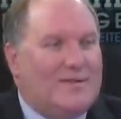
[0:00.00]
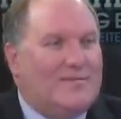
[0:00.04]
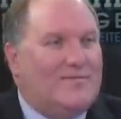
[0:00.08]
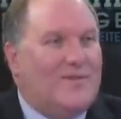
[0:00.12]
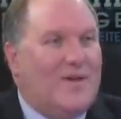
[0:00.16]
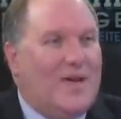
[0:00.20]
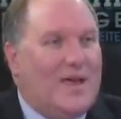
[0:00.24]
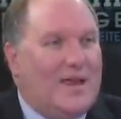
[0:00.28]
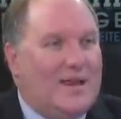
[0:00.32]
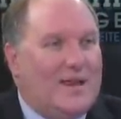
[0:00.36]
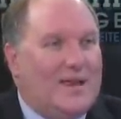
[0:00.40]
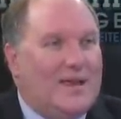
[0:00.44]

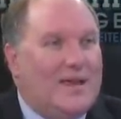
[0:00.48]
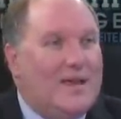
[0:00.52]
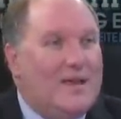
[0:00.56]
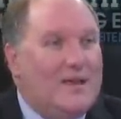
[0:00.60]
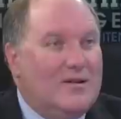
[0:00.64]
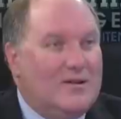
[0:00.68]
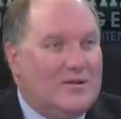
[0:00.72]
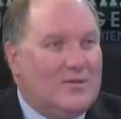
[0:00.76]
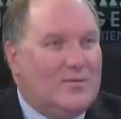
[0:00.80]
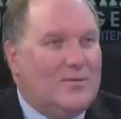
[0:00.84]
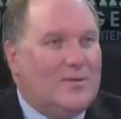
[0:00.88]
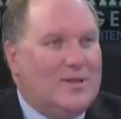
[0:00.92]
invading
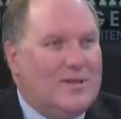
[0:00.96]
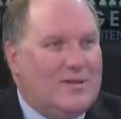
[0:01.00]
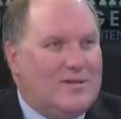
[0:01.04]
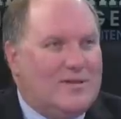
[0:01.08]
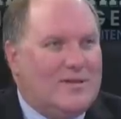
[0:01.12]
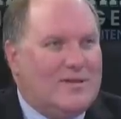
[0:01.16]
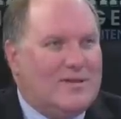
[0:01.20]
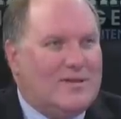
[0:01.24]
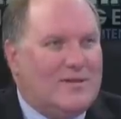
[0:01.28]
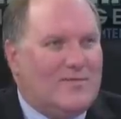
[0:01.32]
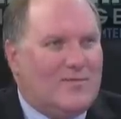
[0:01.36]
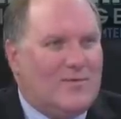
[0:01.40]
to release
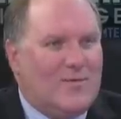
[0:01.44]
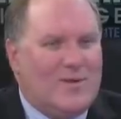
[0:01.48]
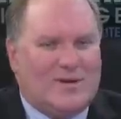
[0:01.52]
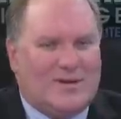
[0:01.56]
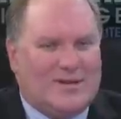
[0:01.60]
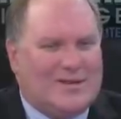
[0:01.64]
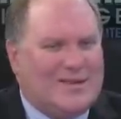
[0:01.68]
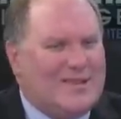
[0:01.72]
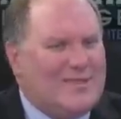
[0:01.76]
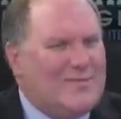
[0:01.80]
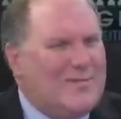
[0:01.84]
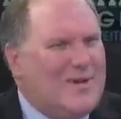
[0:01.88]
these
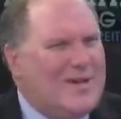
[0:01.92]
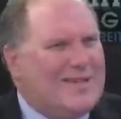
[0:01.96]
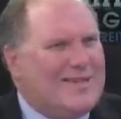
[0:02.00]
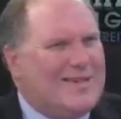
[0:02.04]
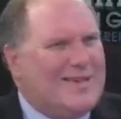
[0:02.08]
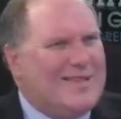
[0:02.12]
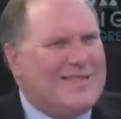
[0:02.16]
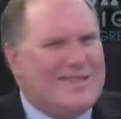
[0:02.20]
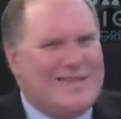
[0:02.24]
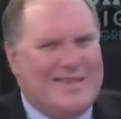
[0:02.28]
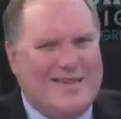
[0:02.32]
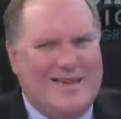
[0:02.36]
information. It doesn't make
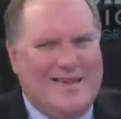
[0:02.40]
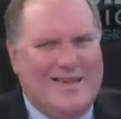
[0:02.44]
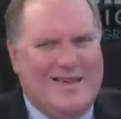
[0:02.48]
sense.